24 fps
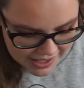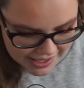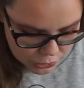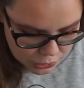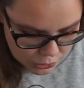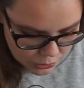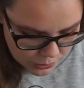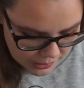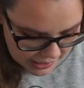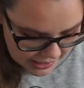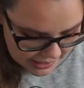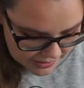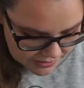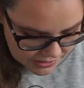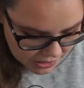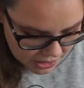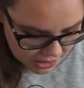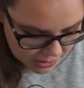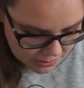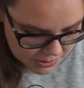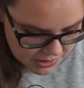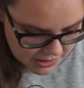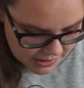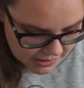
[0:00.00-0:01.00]
You have the
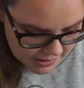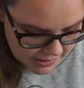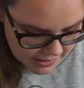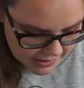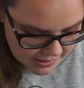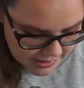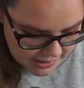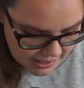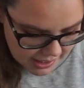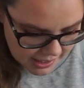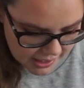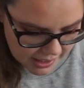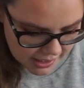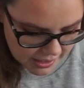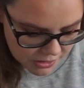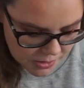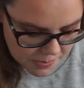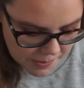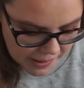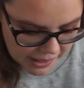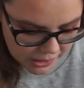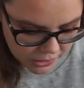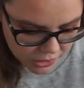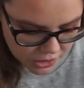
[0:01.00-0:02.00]
options: the
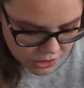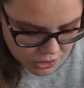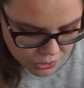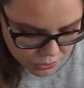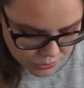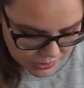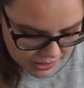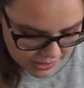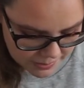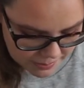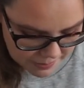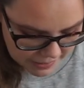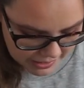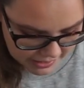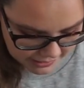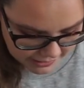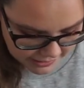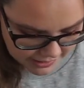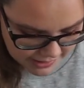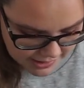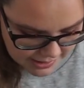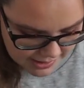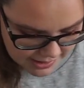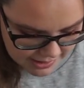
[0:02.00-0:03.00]
power to read
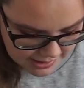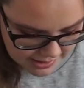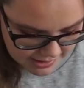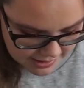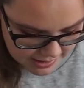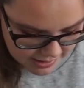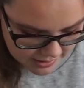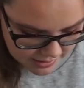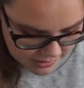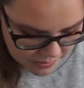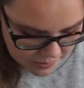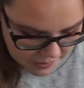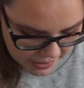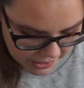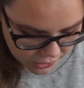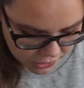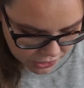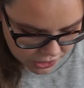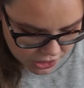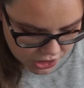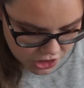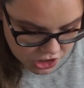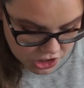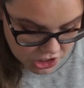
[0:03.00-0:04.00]
minds, the
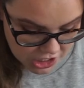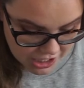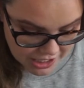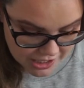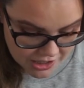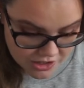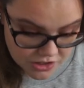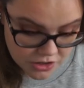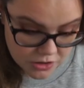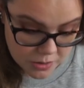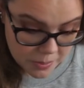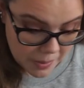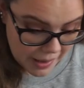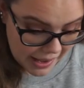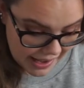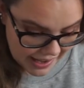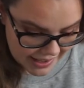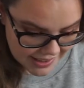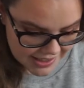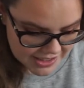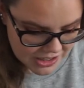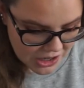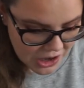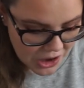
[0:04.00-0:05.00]
power to change the
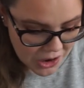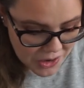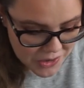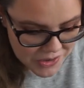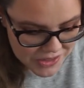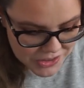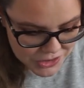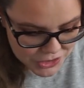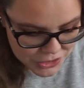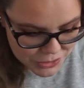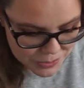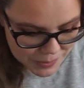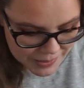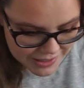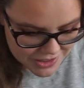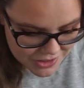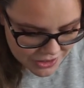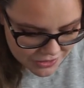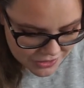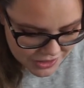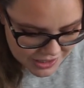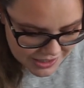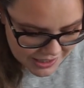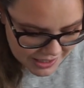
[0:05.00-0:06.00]
past. Oh, there's a picture
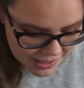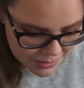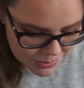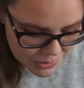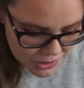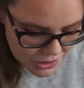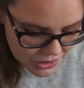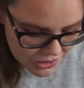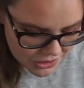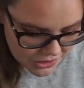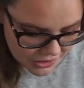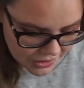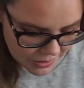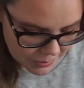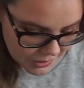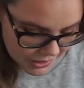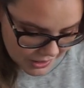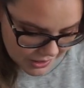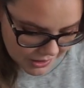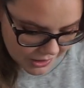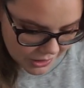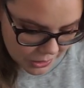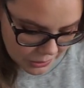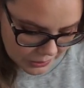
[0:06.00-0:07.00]
of the time turner. I'm
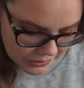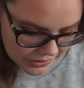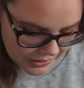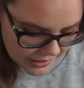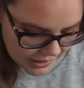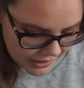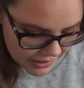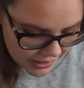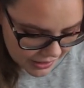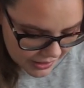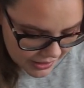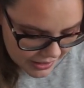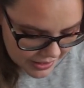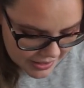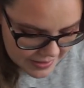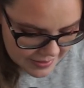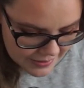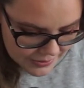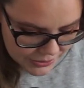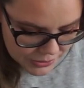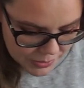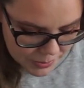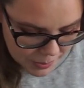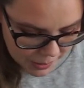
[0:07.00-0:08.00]
gonna go with that.
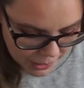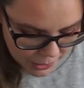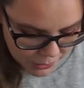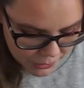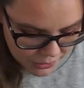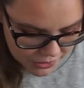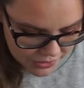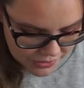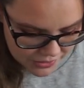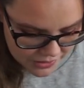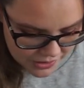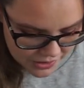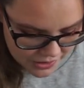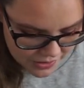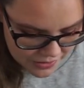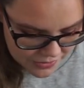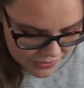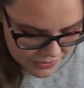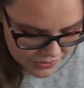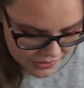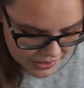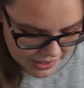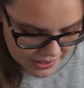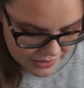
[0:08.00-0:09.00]
The power of
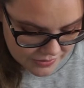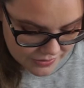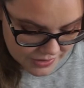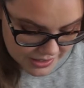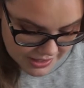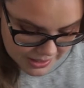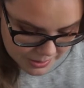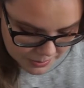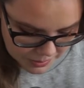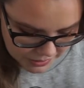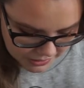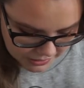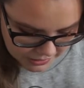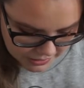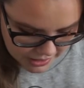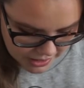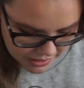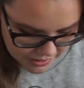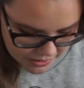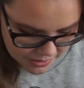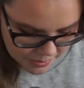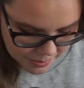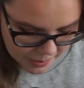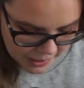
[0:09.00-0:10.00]

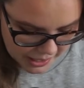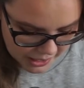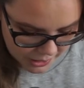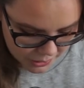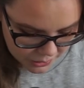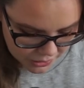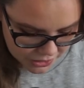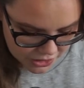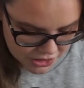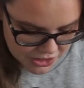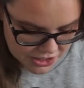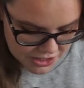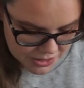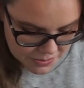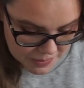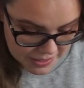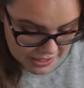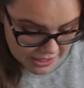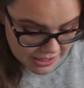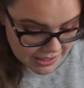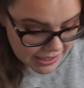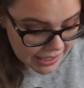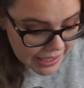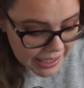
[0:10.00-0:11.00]
invisibility, the power to
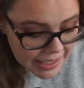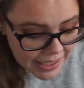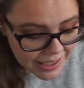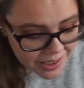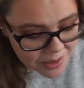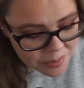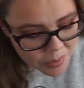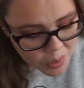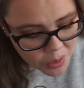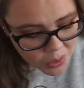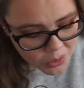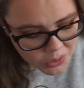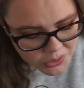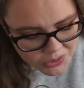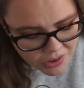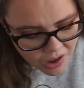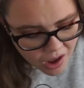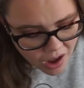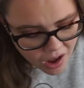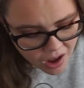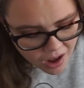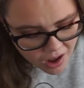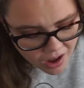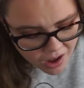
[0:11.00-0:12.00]
speak to animals.
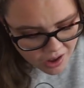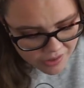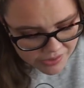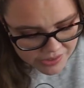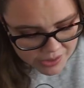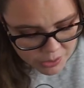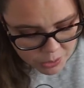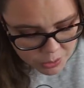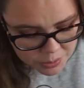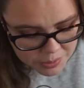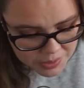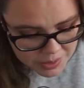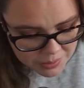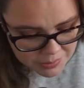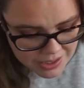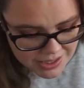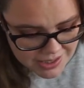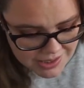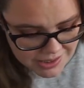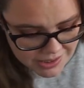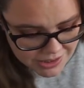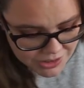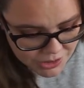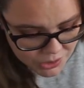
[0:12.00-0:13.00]
That would be
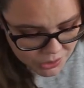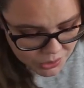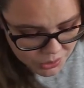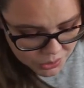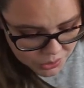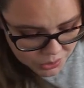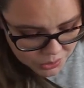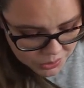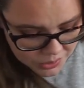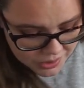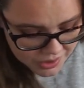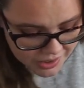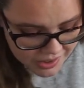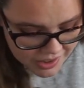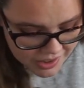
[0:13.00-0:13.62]
amazing too.